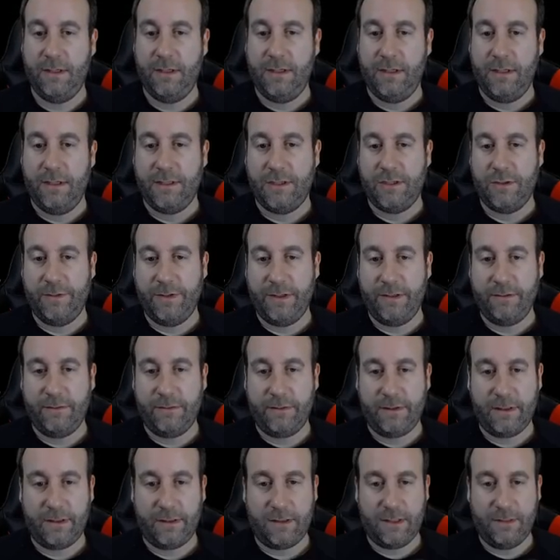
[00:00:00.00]
So when you
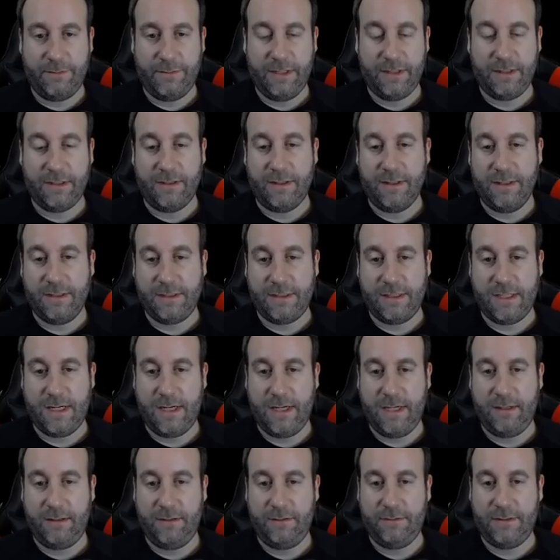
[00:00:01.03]
come into this
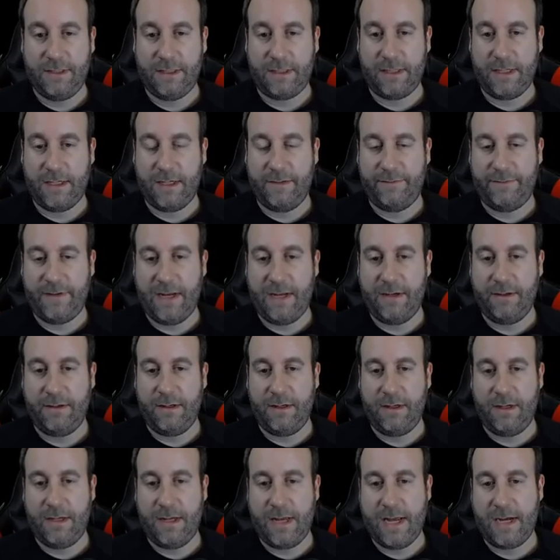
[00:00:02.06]
tile that kind of en
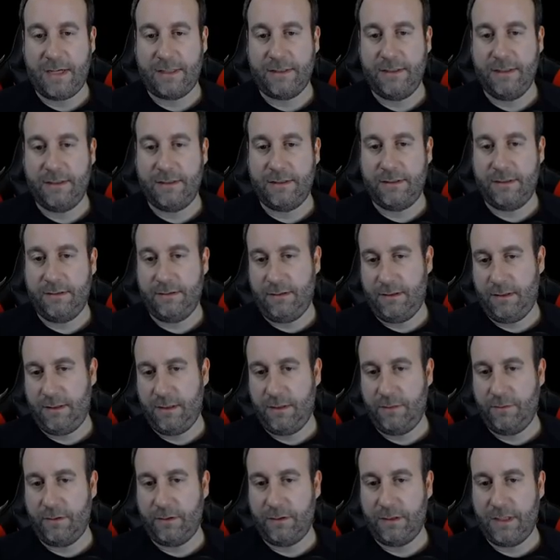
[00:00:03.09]
uh, exits
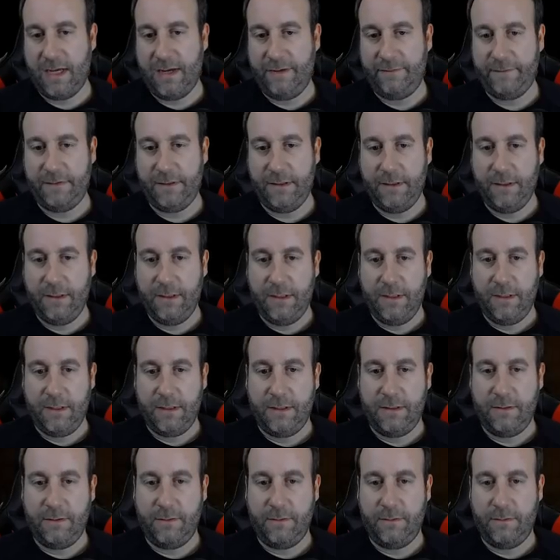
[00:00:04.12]
lower left,
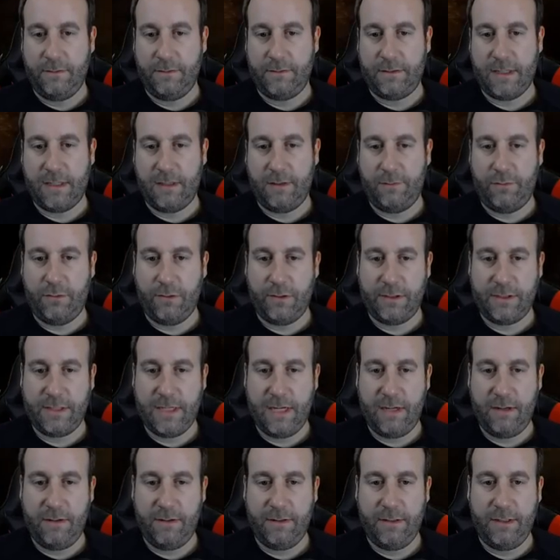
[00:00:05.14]
you teleport
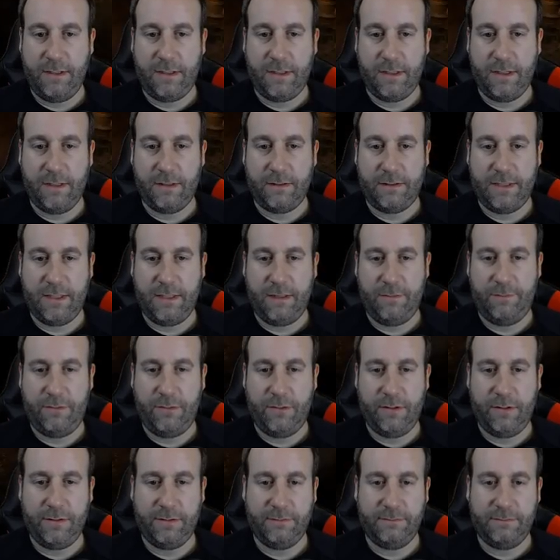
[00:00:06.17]
down and then you kind of
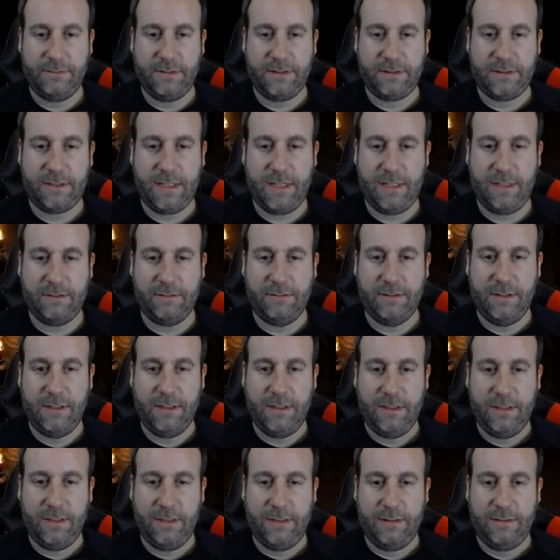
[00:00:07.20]
teleport and it's kind of
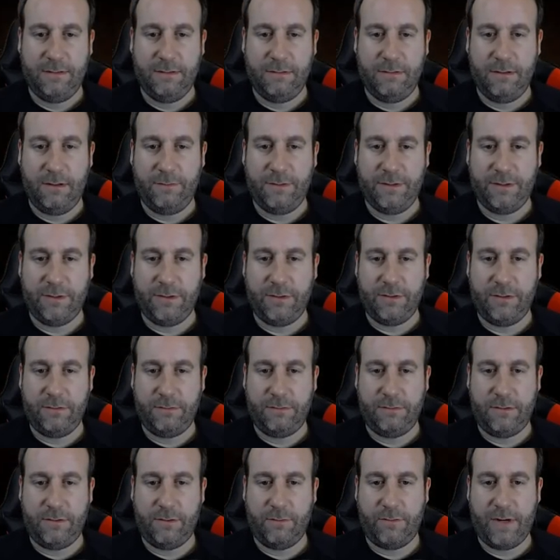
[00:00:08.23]
almost
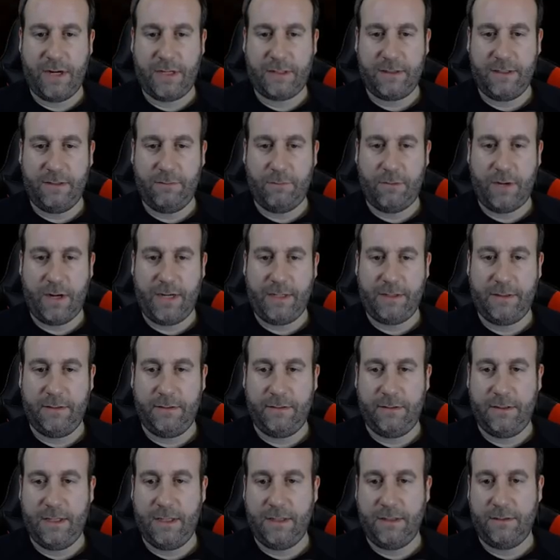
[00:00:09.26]
directly right
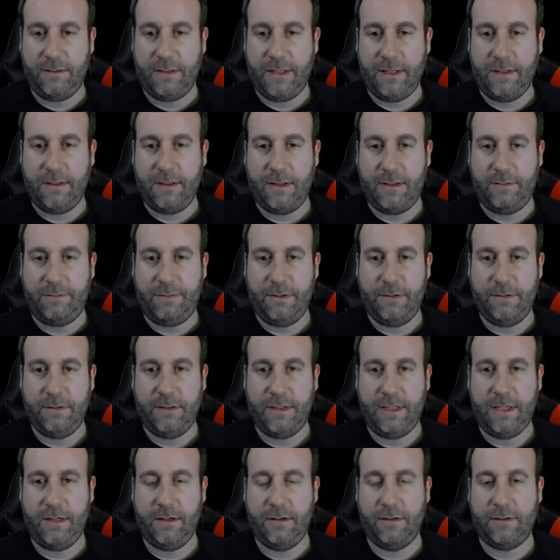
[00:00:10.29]
and you'll end up
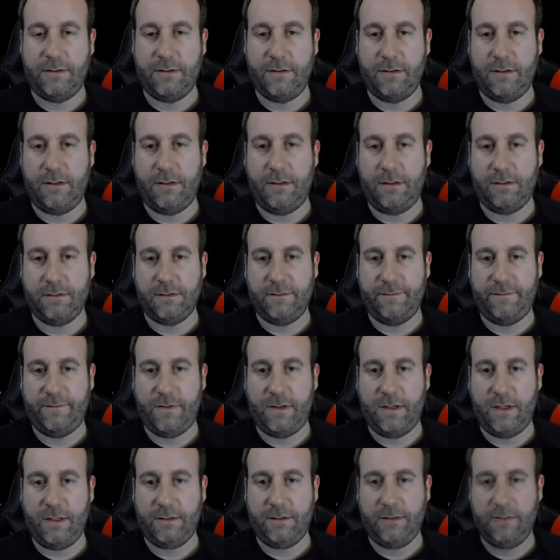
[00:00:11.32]
here to the Halls of
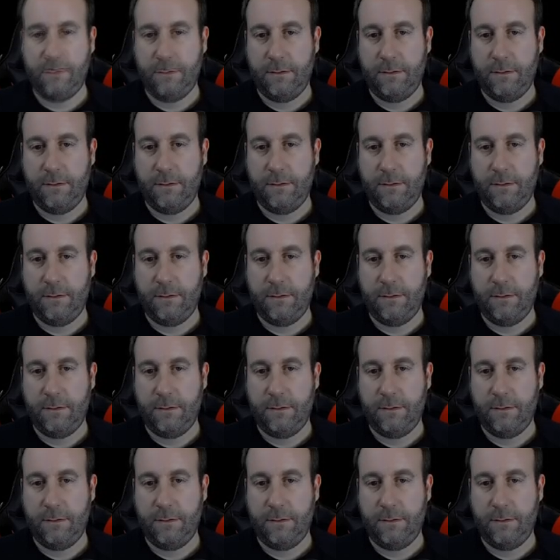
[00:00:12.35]
Vaught.